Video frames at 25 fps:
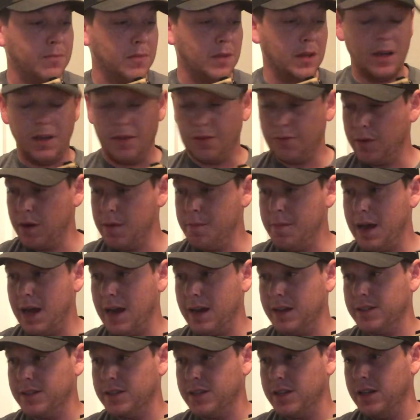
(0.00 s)
You get 3
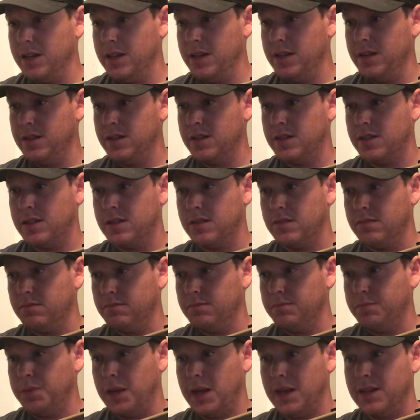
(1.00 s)
magazines,
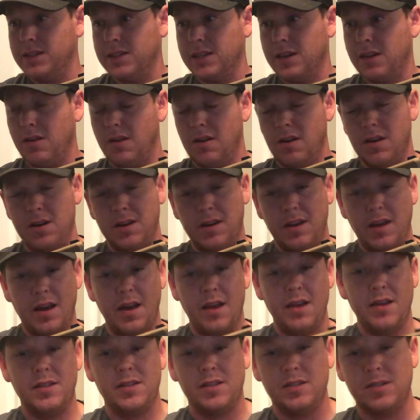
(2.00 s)
plastic hard
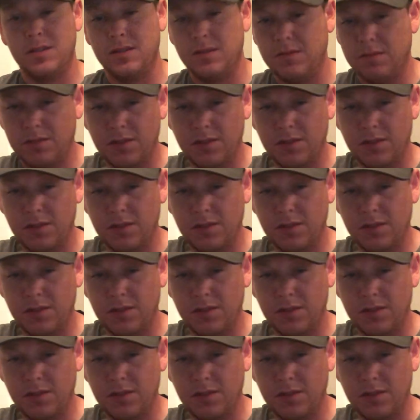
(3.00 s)
case,